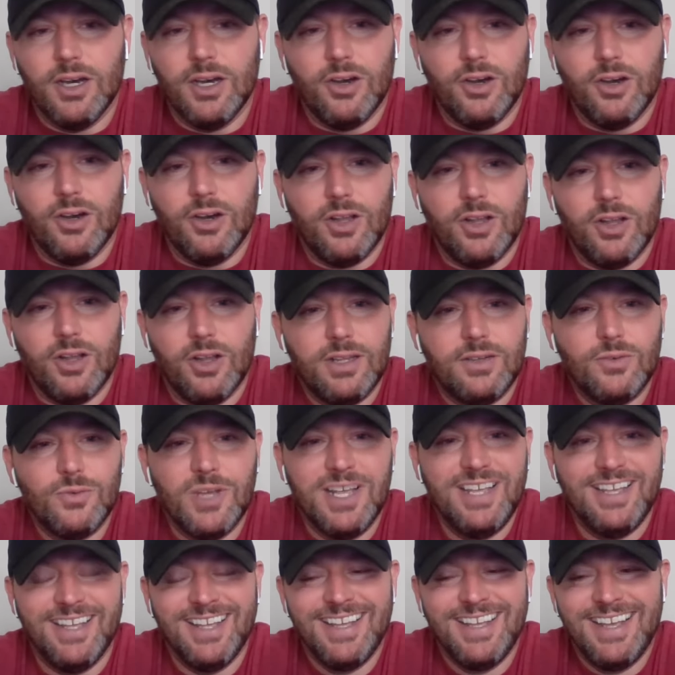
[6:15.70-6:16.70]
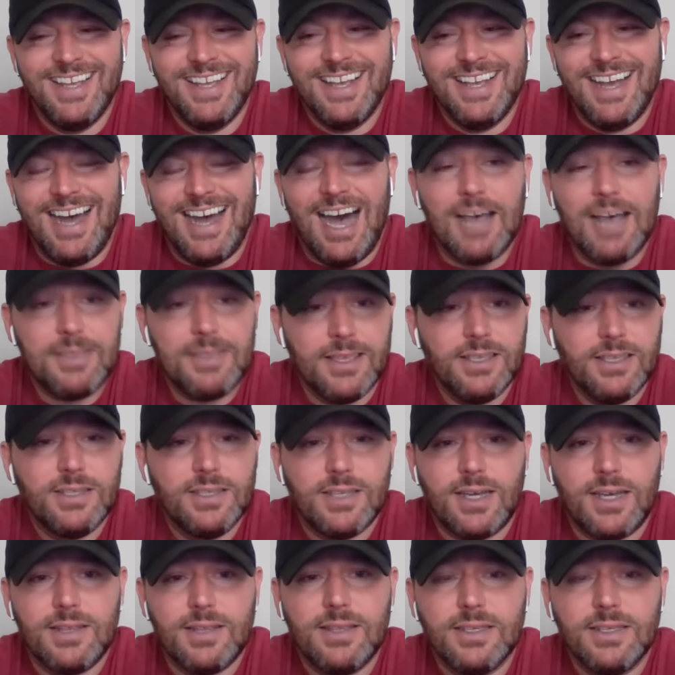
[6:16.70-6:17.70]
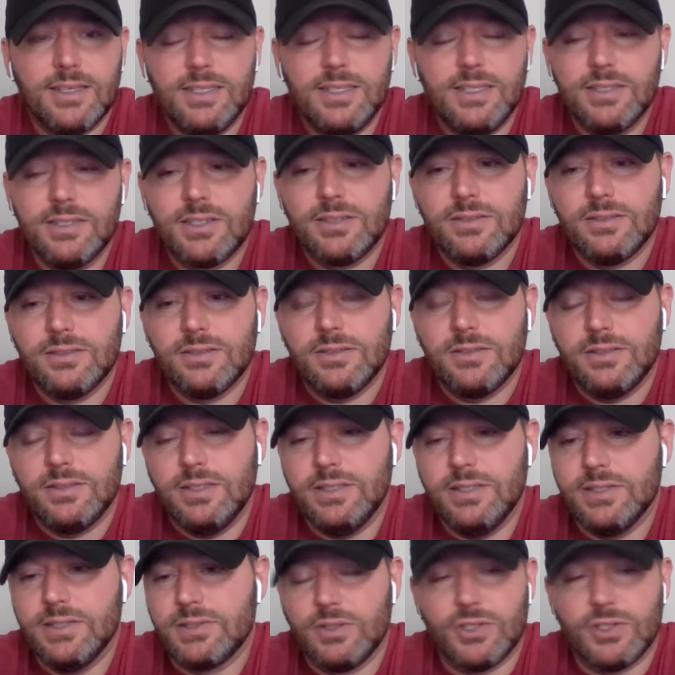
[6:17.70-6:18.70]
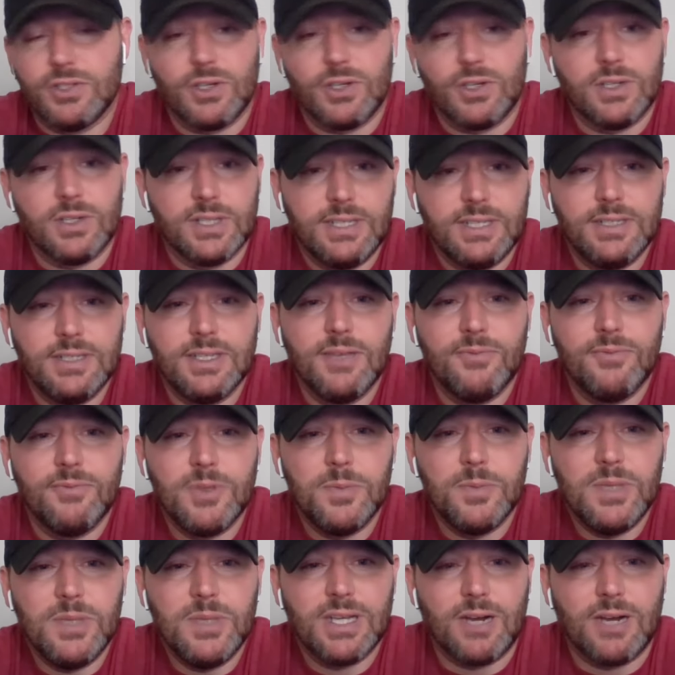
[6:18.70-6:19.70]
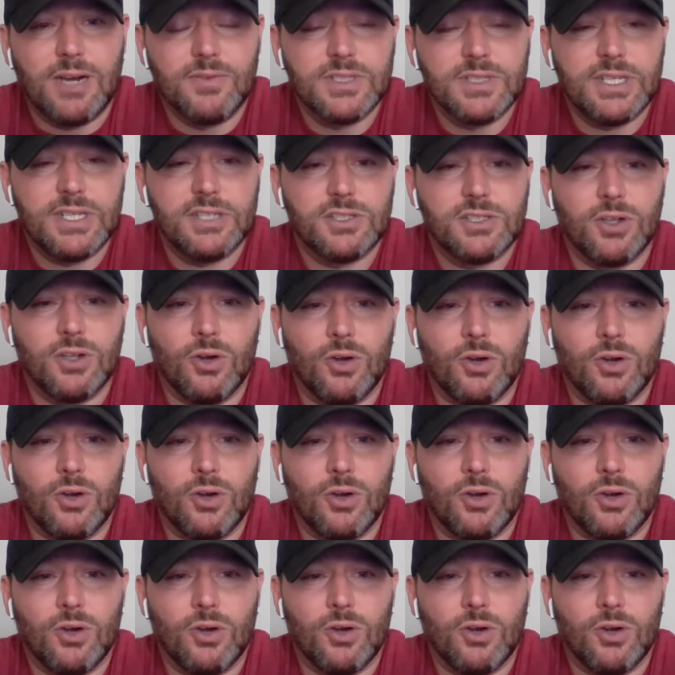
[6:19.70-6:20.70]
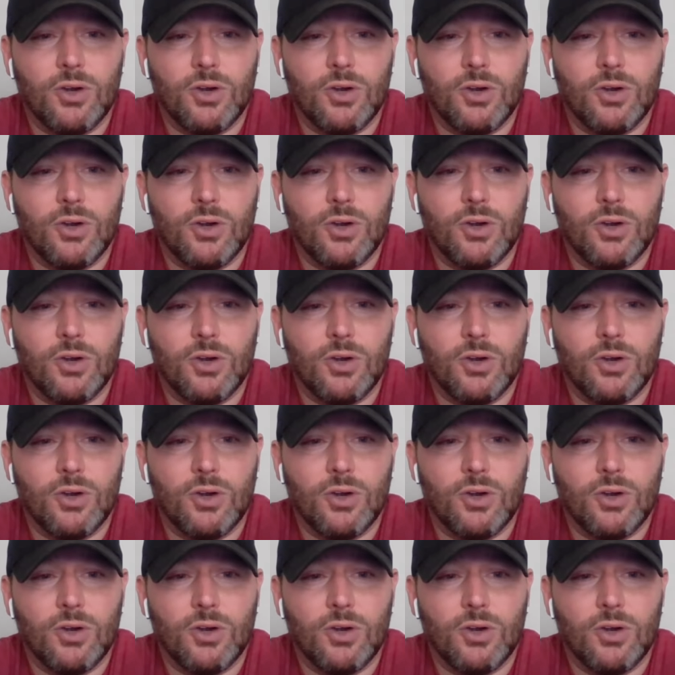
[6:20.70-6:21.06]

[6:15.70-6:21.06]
you know, it, I think I think he's he's certainly in the M V P conversation already.